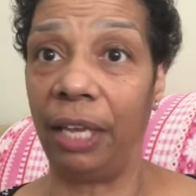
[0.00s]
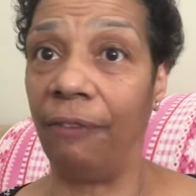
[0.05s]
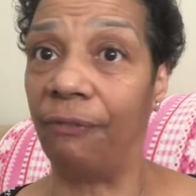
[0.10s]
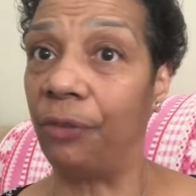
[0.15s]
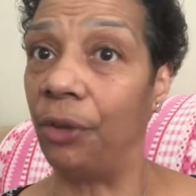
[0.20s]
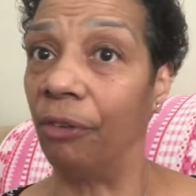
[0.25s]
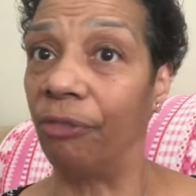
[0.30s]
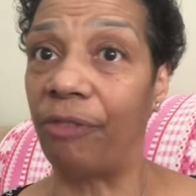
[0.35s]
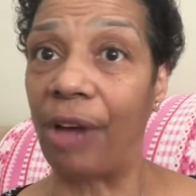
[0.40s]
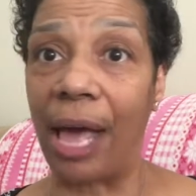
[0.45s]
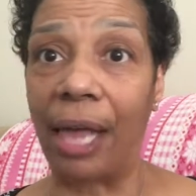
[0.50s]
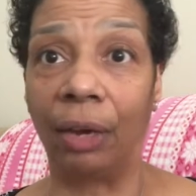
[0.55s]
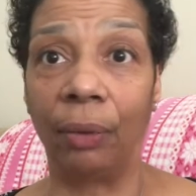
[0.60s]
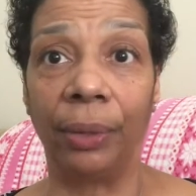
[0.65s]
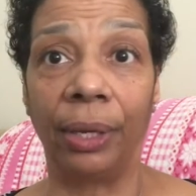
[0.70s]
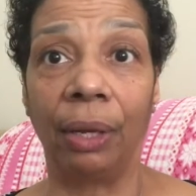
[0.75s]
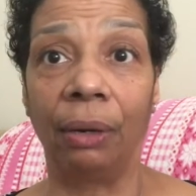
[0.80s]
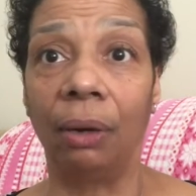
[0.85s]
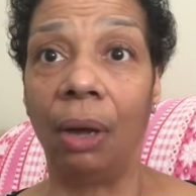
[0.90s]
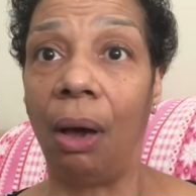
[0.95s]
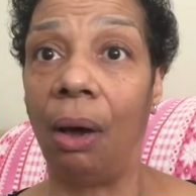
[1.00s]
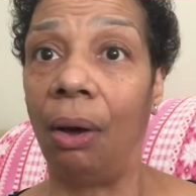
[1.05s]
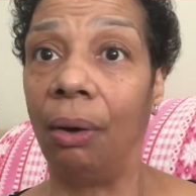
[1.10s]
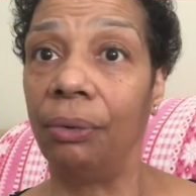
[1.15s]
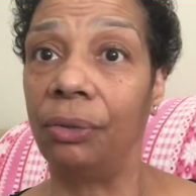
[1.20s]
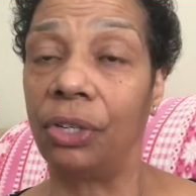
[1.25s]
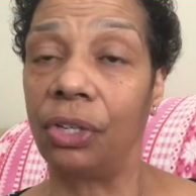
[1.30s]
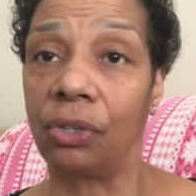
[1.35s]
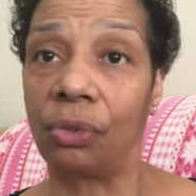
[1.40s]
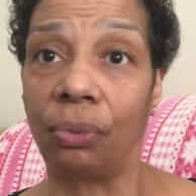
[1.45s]
if you're following
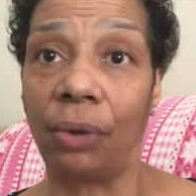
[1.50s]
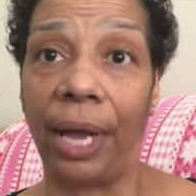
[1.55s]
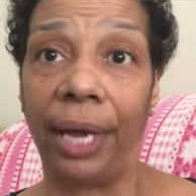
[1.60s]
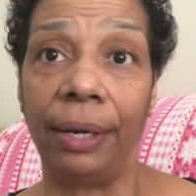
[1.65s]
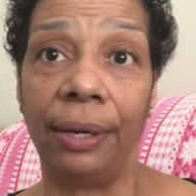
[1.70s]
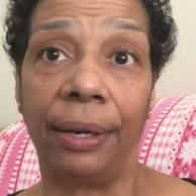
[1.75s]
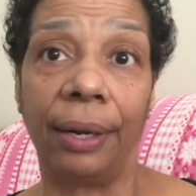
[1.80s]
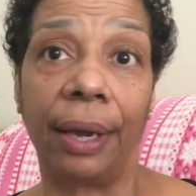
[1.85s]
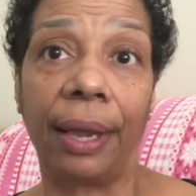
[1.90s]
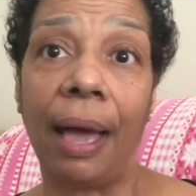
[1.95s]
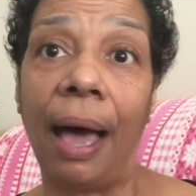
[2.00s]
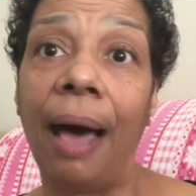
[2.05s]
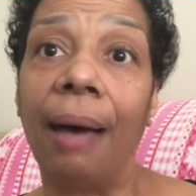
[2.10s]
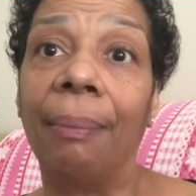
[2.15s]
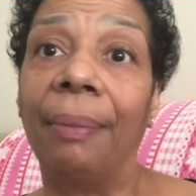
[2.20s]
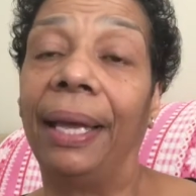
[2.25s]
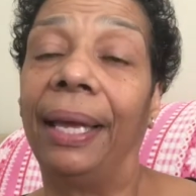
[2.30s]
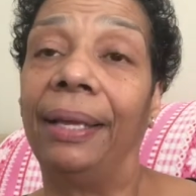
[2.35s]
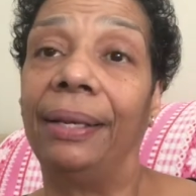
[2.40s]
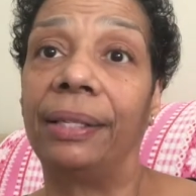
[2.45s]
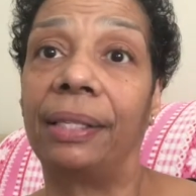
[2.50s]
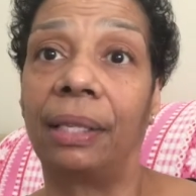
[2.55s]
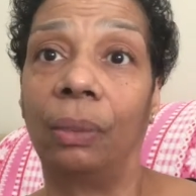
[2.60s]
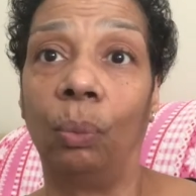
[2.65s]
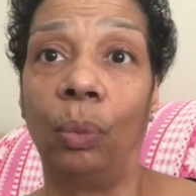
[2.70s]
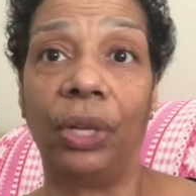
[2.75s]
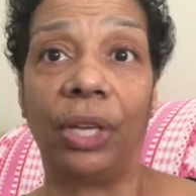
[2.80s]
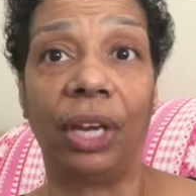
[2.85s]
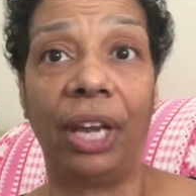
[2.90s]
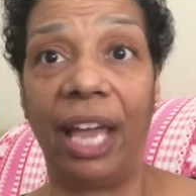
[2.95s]
along, just write in the comments
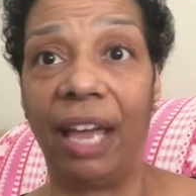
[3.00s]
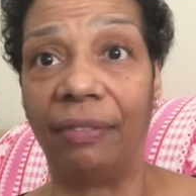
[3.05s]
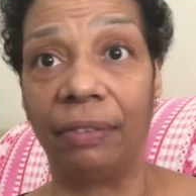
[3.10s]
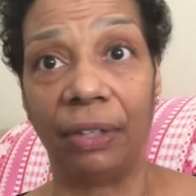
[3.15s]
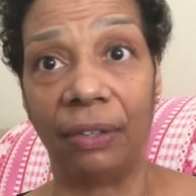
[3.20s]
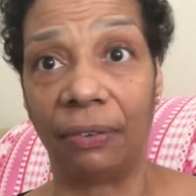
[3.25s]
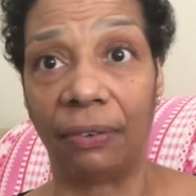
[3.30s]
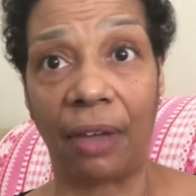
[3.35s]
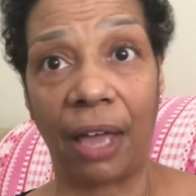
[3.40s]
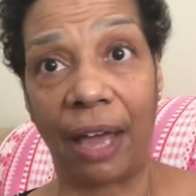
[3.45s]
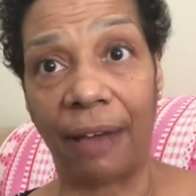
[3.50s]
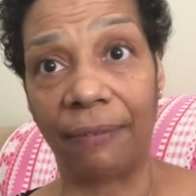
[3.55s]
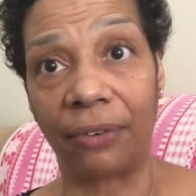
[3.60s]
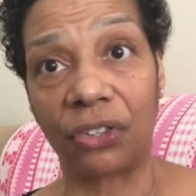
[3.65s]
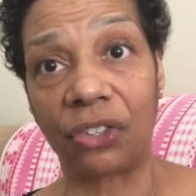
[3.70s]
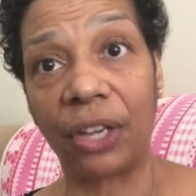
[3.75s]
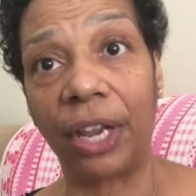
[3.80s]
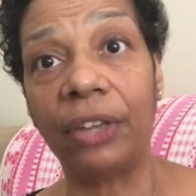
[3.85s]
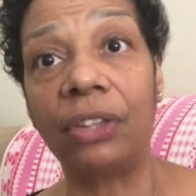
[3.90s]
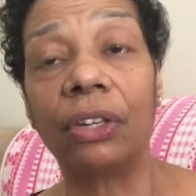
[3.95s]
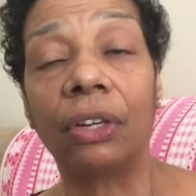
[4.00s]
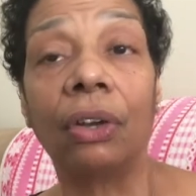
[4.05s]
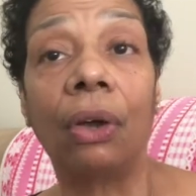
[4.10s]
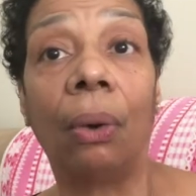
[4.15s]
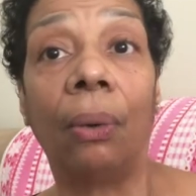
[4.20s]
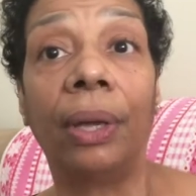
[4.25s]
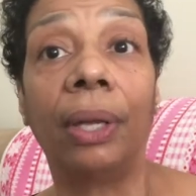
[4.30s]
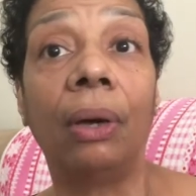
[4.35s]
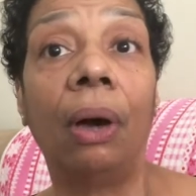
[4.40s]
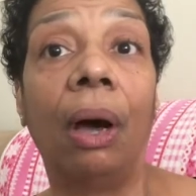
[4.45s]
and we can have a little conversation
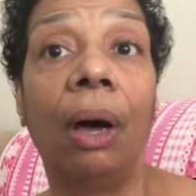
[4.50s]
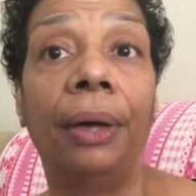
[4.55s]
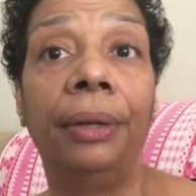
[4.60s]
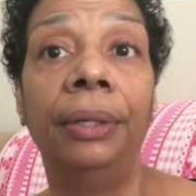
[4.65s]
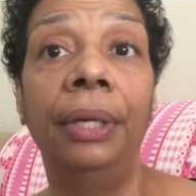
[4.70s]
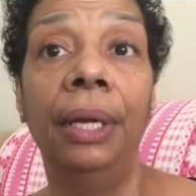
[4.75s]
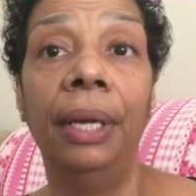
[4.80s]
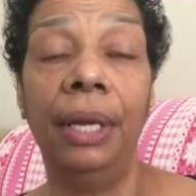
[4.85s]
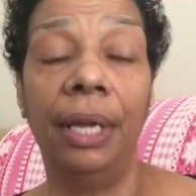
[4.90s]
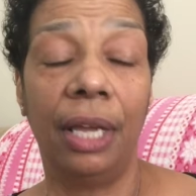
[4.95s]
going on.